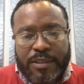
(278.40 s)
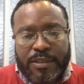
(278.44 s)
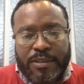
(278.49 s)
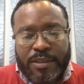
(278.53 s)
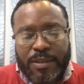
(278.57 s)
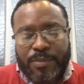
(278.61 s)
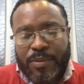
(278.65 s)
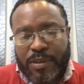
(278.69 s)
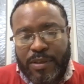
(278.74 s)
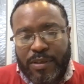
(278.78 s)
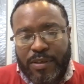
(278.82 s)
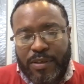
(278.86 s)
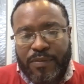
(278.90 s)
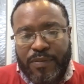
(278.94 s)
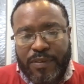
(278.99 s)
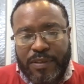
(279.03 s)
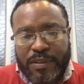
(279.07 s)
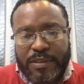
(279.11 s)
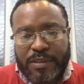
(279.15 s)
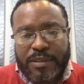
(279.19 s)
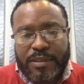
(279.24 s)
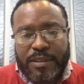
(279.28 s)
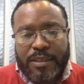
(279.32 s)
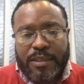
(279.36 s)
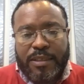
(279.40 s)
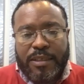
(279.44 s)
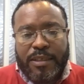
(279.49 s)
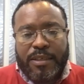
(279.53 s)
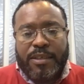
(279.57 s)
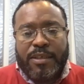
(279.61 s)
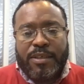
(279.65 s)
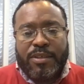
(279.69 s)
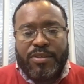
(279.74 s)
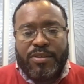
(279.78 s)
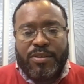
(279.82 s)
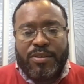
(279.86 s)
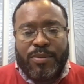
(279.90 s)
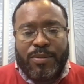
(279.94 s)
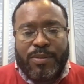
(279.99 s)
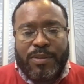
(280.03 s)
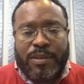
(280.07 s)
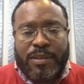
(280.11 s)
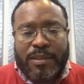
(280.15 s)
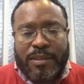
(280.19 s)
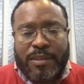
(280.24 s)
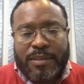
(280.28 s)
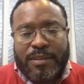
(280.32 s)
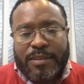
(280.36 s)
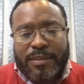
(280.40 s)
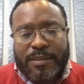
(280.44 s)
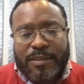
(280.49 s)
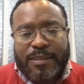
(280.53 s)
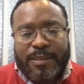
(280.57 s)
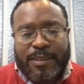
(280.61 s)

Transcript: some of their events. So